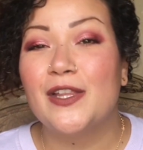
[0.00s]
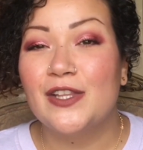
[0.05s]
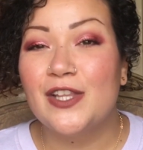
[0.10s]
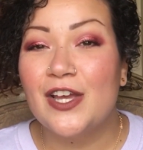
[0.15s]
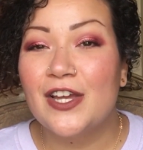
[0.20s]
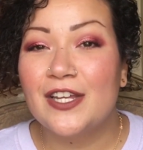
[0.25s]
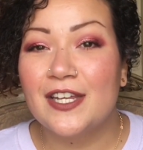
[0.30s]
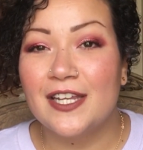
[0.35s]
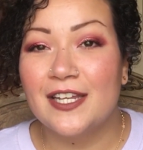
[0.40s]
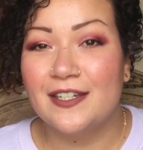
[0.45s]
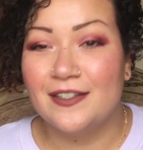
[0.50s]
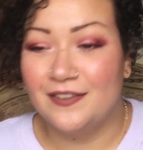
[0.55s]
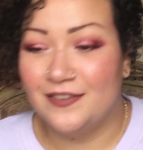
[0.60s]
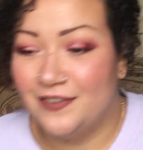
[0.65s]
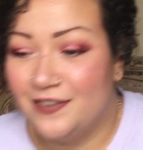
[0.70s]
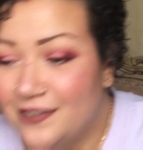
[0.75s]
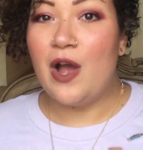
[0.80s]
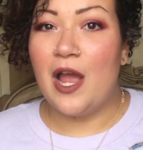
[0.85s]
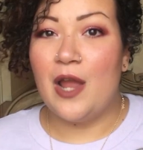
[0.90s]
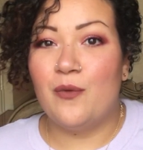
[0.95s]
Look.
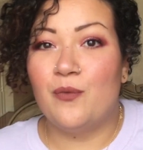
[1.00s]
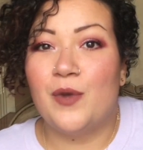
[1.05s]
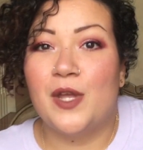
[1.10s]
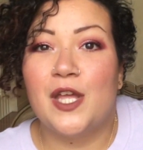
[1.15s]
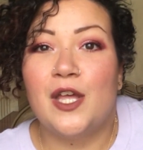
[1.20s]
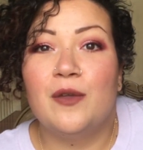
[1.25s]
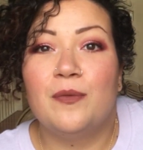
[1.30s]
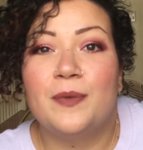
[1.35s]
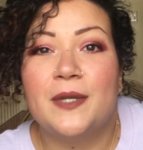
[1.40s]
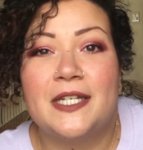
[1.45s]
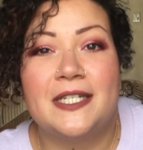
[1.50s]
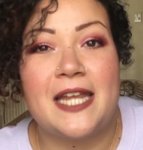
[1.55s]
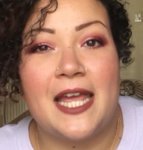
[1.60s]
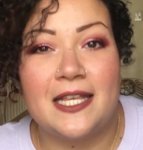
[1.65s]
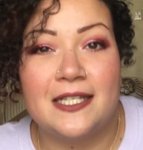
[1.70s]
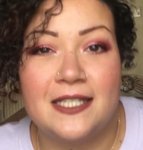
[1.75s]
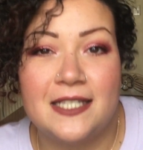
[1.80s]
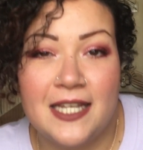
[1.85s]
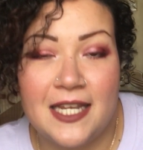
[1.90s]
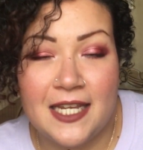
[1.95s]
I will be
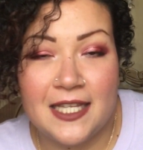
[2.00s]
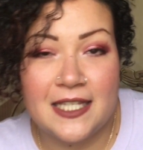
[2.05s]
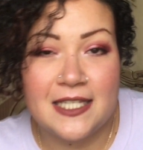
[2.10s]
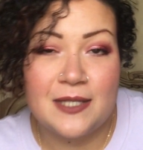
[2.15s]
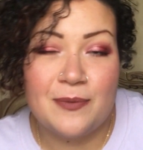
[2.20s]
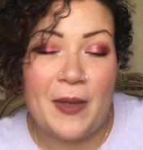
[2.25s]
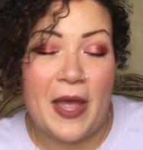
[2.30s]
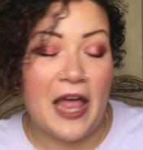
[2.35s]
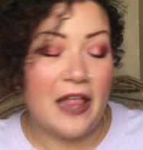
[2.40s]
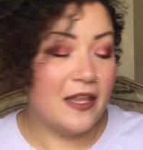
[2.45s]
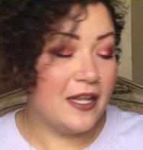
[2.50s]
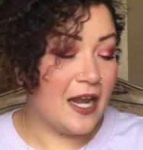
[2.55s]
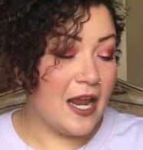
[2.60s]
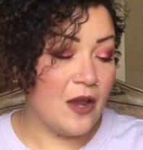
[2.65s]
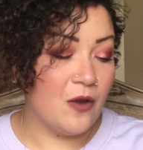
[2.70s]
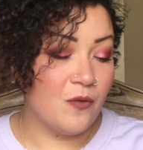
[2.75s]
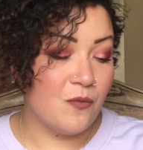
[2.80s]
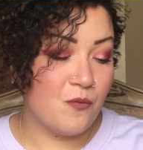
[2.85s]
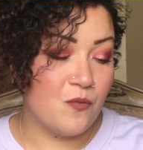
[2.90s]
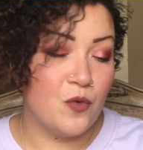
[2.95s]
testing this palette
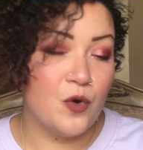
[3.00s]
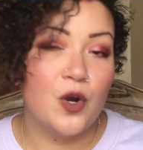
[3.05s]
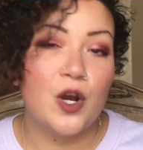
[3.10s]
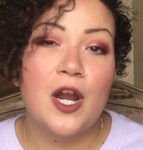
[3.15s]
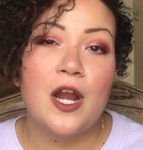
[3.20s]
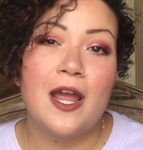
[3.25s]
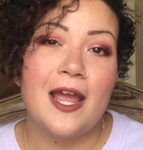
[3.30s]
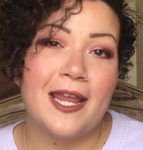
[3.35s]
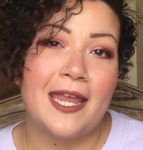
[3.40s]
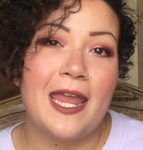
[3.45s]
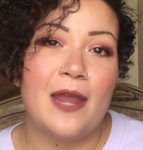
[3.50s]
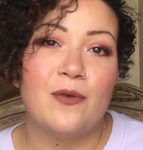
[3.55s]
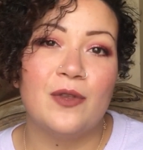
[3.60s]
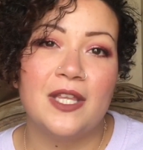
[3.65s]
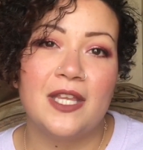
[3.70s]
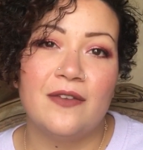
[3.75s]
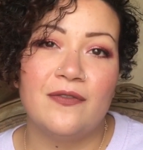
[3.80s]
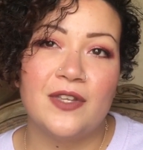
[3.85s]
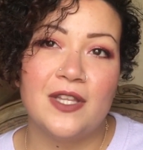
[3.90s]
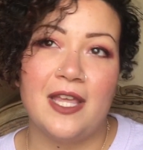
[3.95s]
out more. I can't
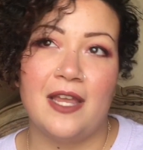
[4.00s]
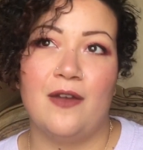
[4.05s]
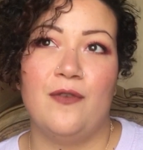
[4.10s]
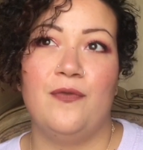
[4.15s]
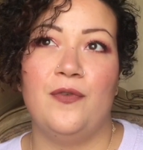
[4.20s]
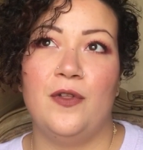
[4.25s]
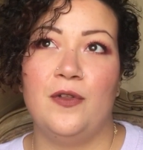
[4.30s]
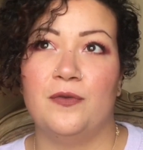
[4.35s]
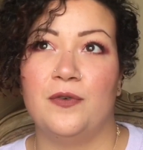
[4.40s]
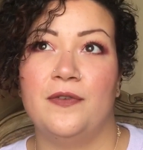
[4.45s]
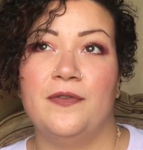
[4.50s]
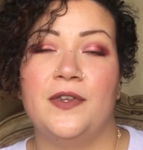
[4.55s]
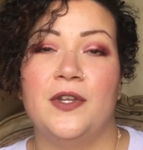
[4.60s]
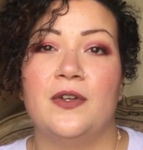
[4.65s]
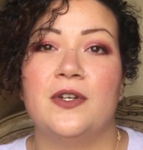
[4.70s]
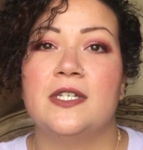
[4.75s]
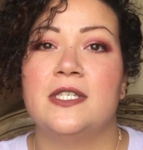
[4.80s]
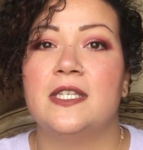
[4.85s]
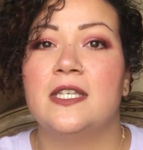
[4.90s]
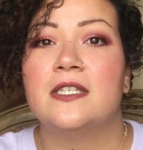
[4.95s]
really give it like a full
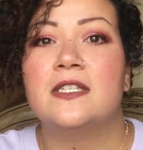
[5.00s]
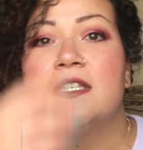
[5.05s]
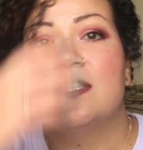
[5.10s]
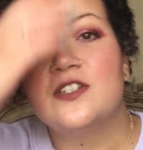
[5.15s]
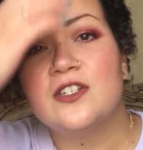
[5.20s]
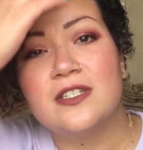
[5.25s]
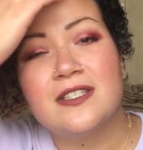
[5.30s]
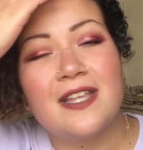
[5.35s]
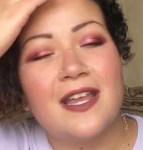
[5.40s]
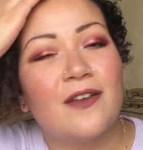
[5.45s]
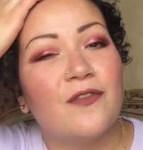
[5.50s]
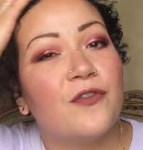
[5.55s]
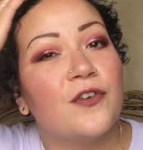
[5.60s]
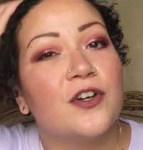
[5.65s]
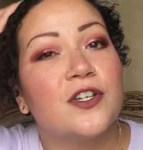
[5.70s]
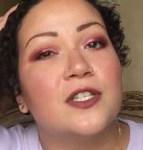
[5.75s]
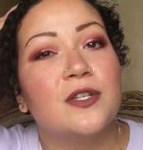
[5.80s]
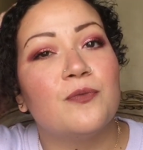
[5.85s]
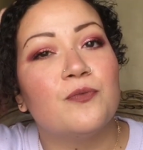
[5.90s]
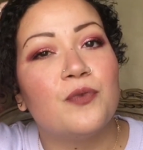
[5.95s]
review because this is just like
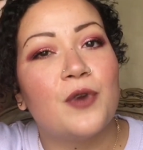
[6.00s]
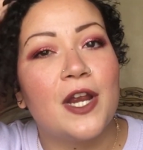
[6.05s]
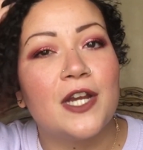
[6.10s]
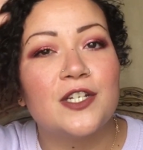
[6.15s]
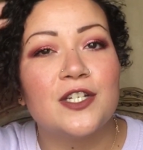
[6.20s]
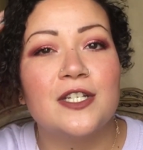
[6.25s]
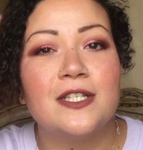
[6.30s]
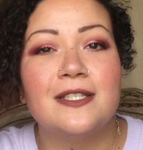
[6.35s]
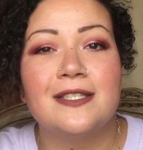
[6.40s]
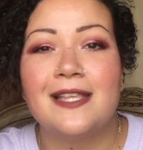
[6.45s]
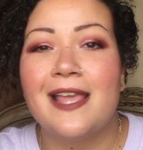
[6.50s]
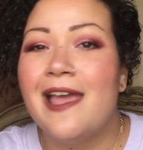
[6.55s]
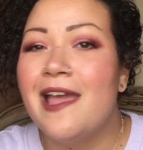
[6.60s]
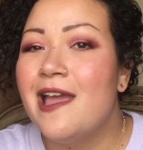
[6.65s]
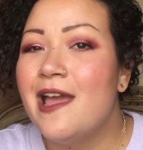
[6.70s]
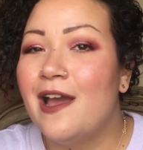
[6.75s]
first impressions.